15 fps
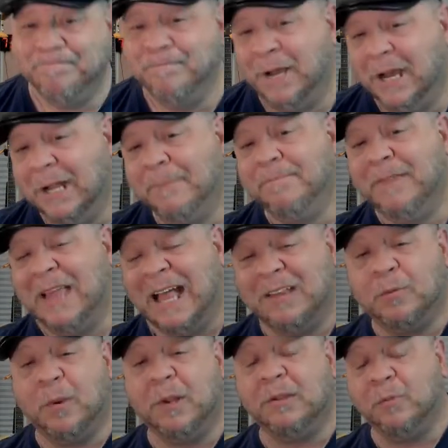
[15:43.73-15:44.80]
But
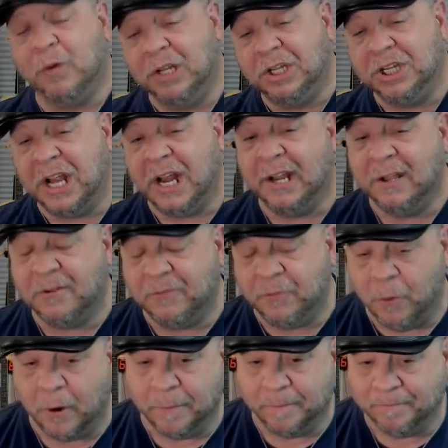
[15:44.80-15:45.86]
that's what woodshedding is
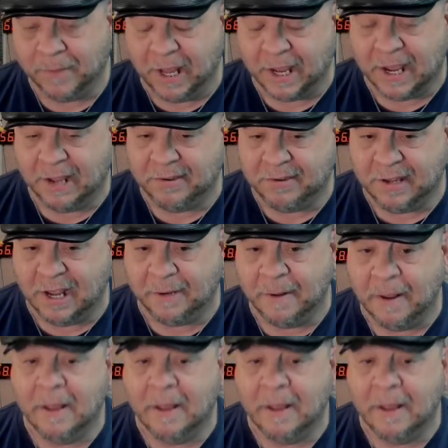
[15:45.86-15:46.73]
for, like I said.